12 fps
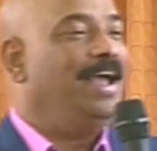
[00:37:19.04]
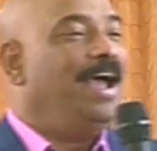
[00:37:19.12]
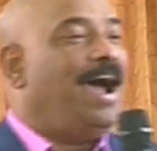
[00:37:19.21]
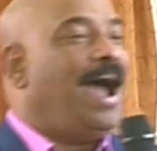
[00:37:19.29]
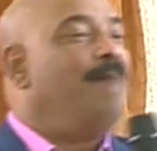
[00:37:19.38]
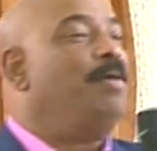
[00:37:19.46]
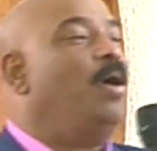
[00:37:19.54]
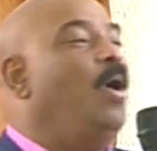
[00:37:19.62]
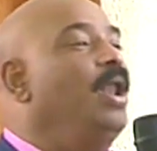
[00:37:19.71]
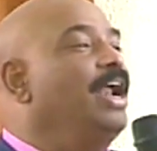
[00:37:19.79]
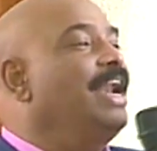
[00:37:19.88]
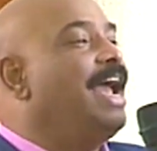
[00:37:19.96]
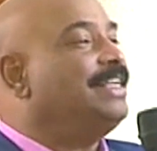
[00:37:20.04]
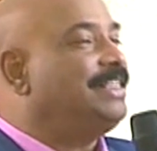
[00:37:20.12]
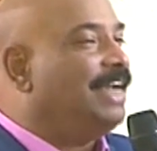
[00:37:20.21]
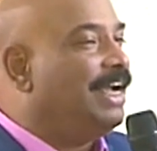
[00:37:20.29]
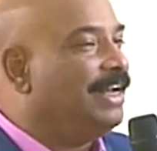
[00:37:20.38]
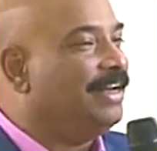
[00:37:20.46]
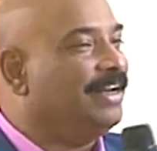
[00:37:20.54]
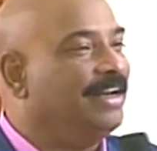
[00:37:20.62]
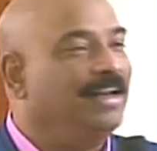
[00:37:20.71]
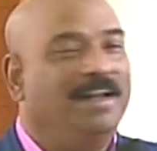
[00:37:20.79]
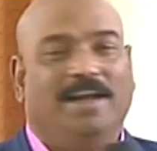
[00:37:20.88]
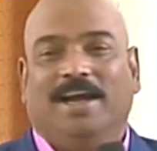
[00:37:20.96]
I'm a holy nation.
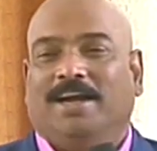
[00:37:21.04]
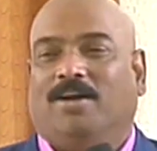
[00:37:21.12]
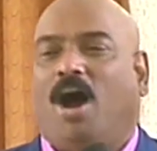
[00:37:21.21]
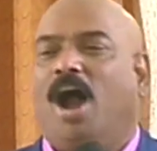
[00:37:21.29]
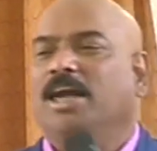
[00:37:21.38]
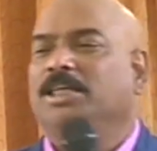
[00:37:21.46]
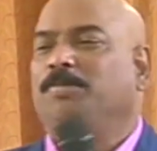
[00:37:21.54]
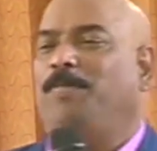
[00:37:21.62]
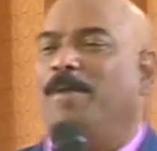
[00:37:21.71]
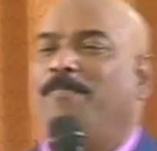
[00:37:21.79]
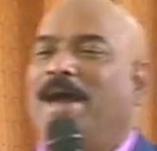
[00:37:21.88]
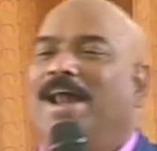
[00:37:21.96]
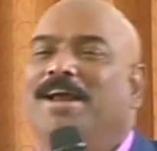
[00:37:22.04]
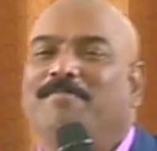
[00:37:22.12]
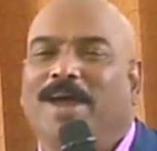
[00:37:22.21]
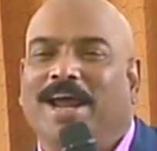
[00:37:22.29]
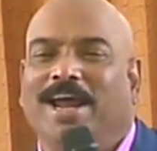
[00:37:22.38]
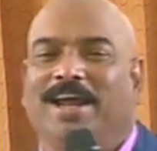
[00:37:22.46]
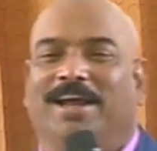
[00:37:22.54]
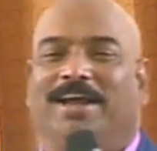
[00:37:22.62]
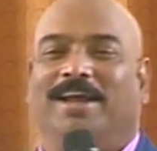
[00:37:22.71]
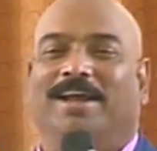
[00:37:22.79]
God is preparing me.